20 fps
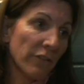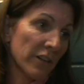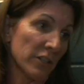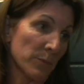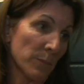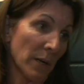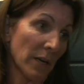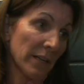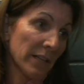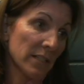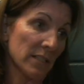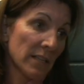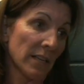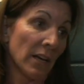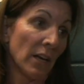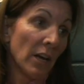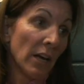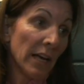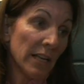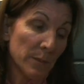fresh bodies,
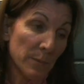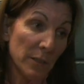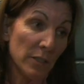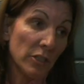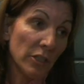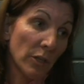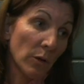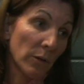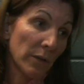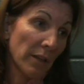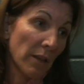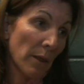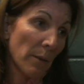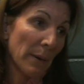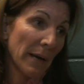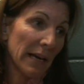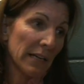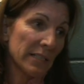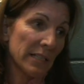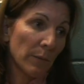especially going into
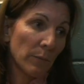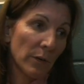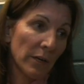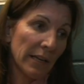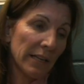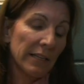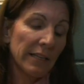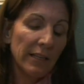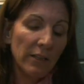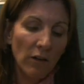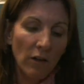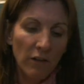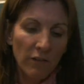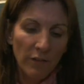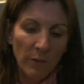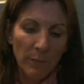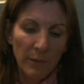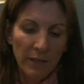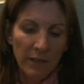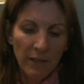the Pac ten, we're going to need all
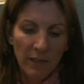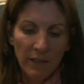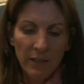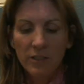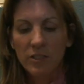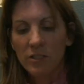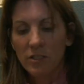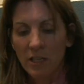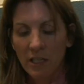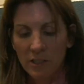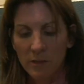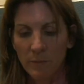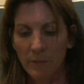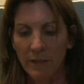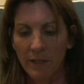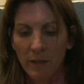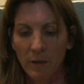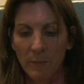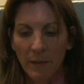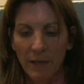of them, and uh, I just talked to them in there